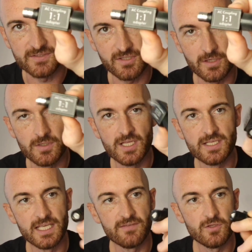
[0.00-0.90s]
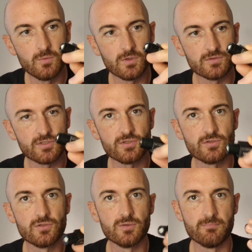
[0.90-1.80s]
So if you want
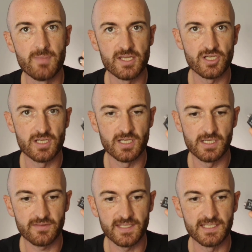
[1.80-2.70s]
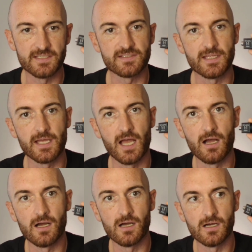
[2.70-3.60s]
to measure things that
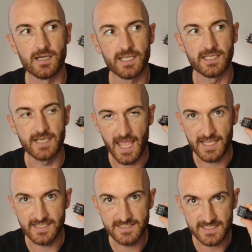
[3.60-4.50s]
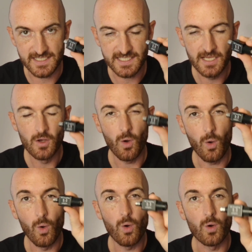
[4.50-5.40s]
are in AC,
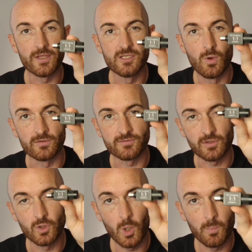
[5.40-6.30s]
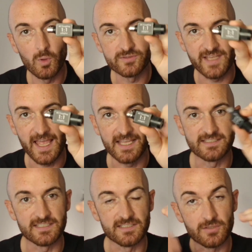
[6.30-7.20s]
or you want to couple to
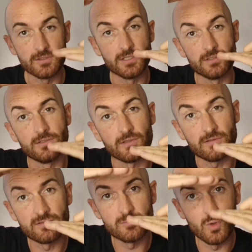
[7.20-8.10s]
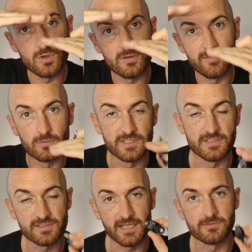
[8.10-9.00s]
AC so you can use a smaller voltage
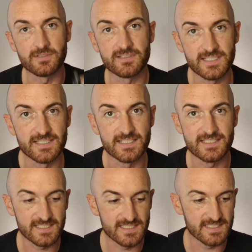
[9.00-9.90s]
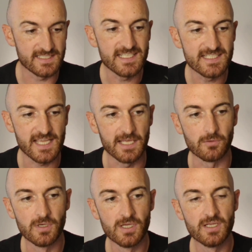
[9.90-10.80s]
scale to see the
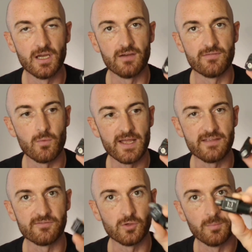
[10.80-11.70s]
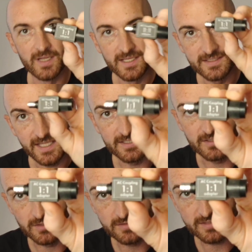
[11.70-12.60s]
detail of the waveform, then
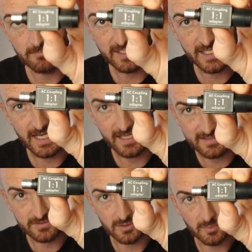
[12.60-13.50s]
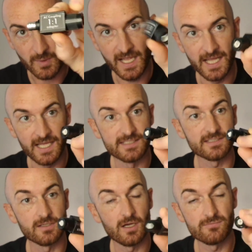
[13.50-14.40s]
you simply connect this up. And
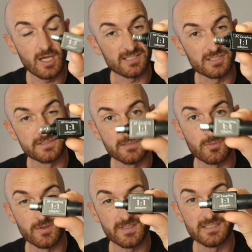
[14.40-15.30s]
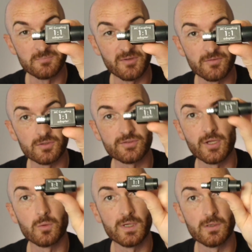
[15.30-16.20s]
I've not actually seen one of these before,
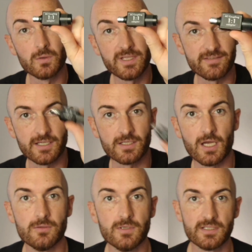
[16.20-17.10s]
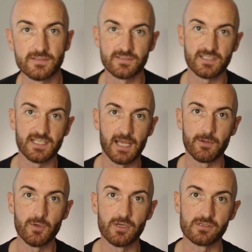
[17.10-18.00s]
so we'll give it a go and see how
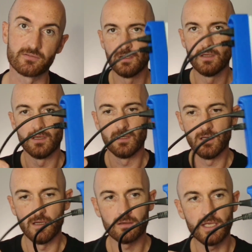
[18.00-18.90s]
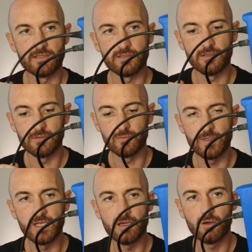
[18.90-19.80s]
it works. Okay, so
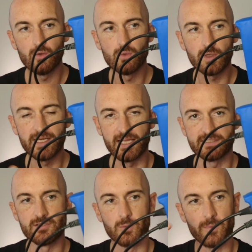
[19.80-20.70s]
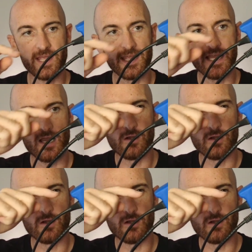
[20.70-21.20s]
we are all connected up here.